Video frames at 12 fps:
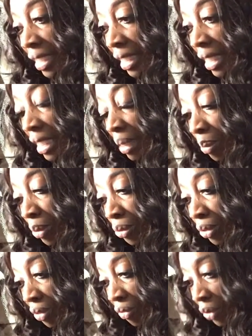6
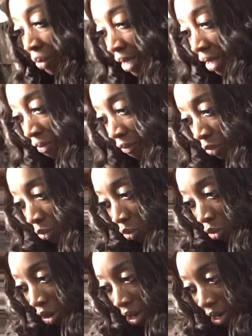spools of thread
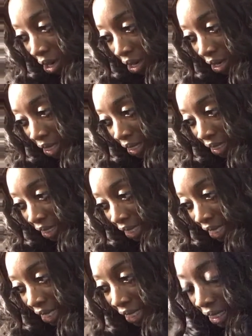for
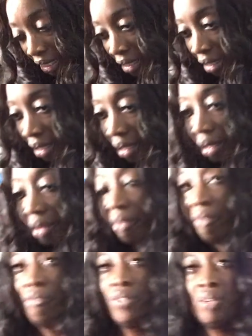like
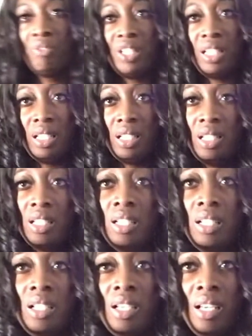50.
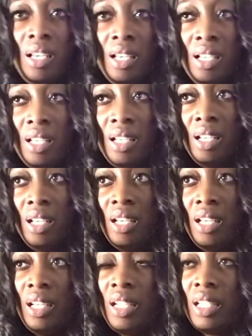
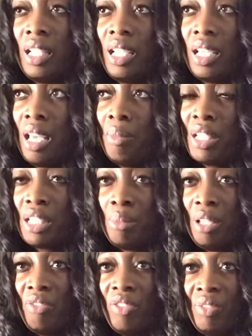I think it came out to
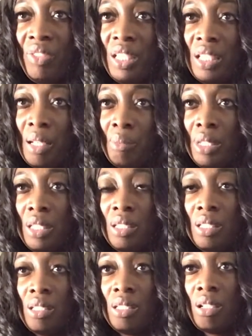be 50 something.
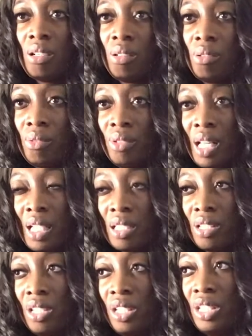So that's a
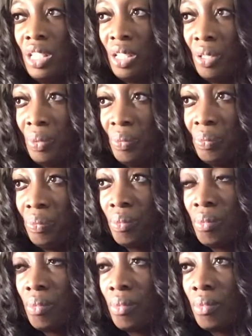good deal.
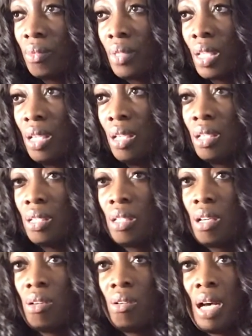
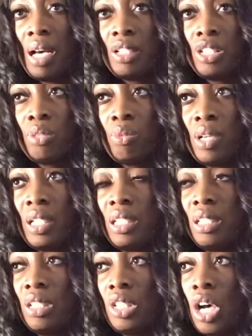So I just wanted
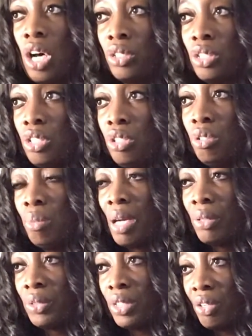to talk to you
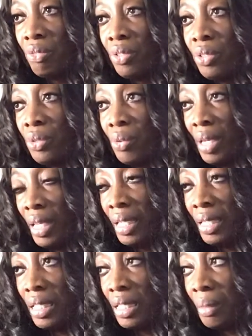about different
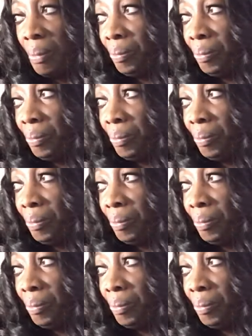threads